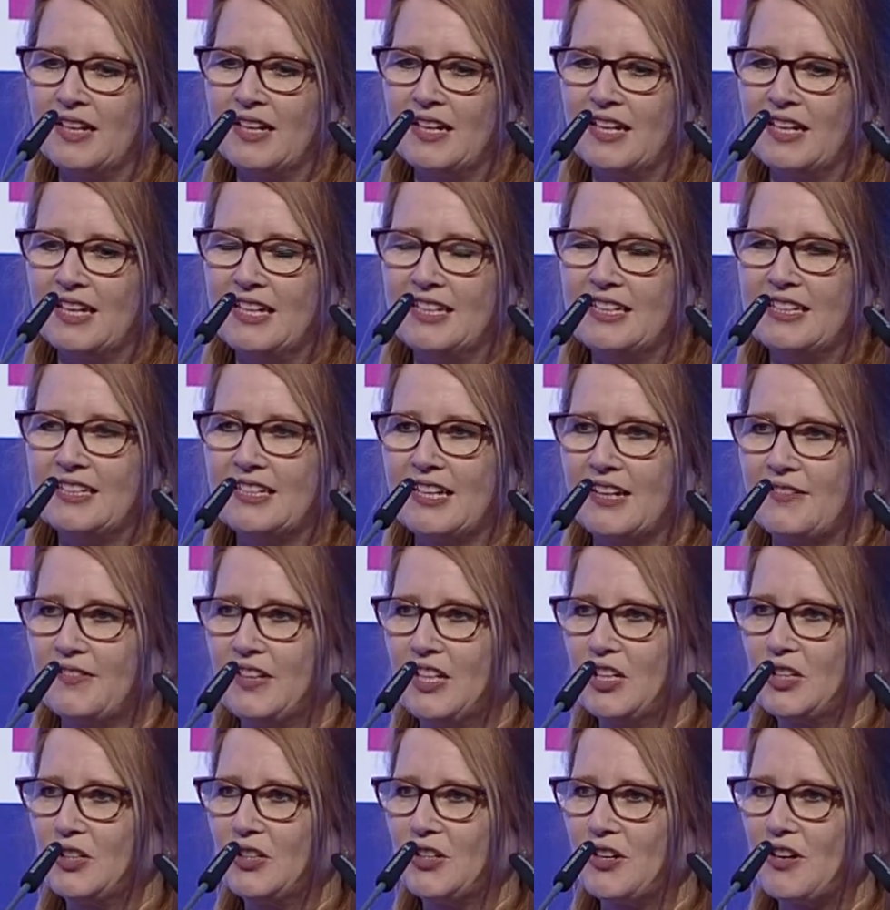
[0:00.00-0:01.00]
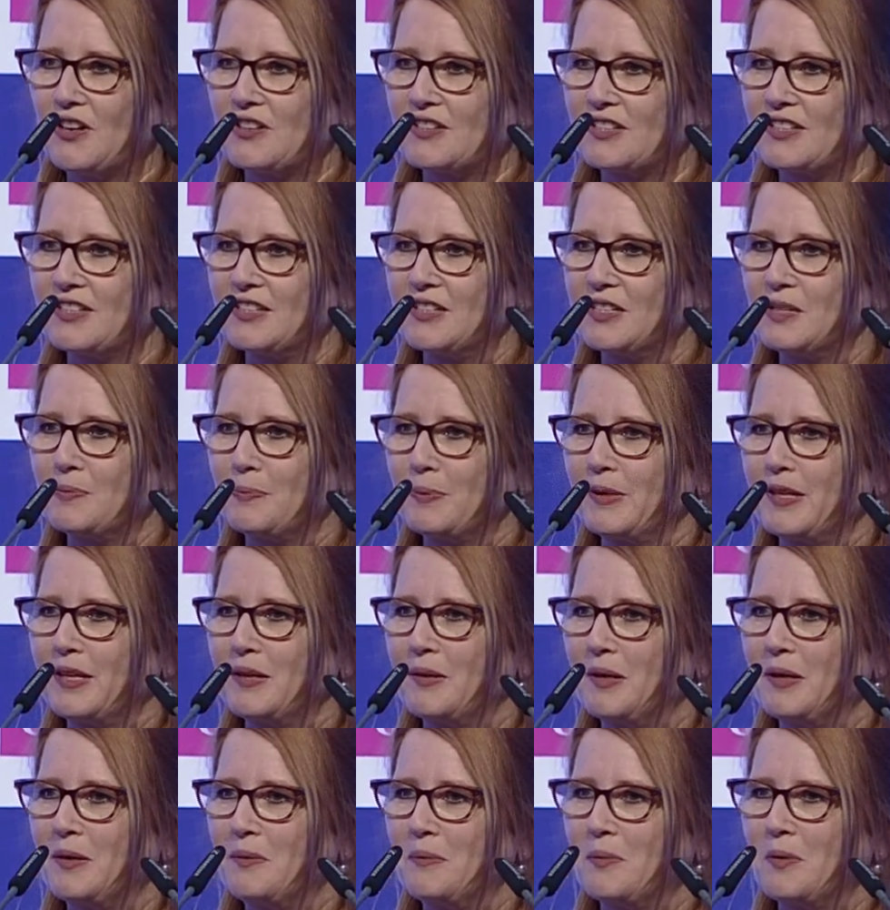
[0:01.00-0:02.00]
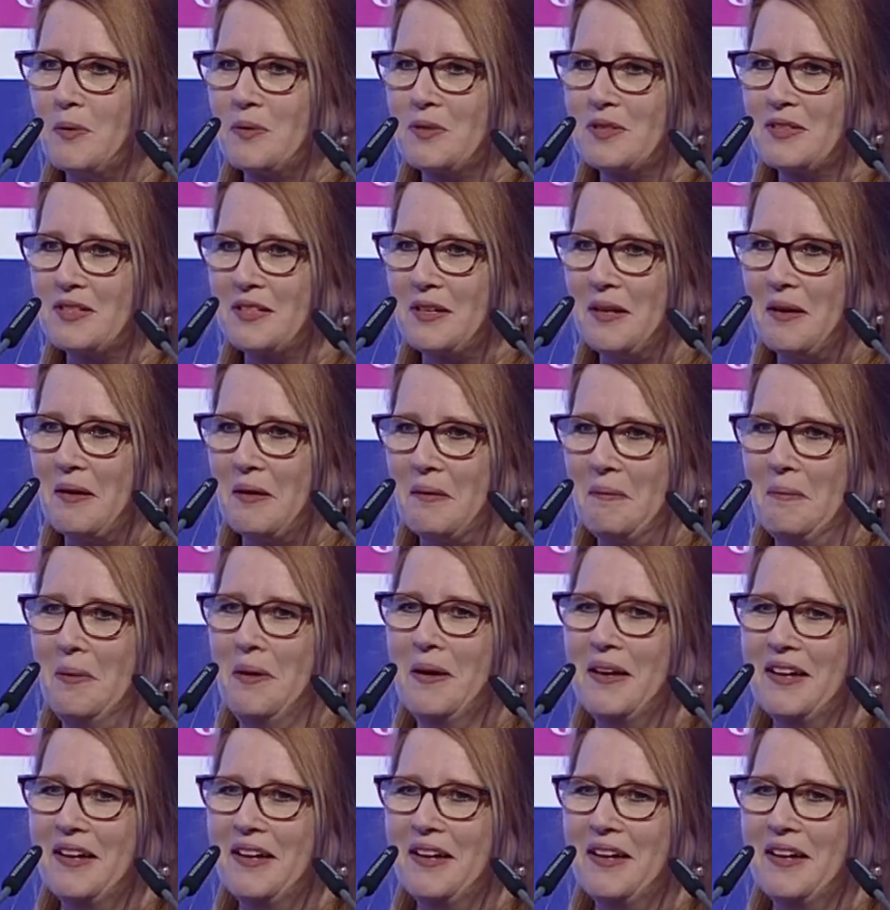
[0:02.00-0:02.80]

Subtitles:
He didn't have any good answers, but it was a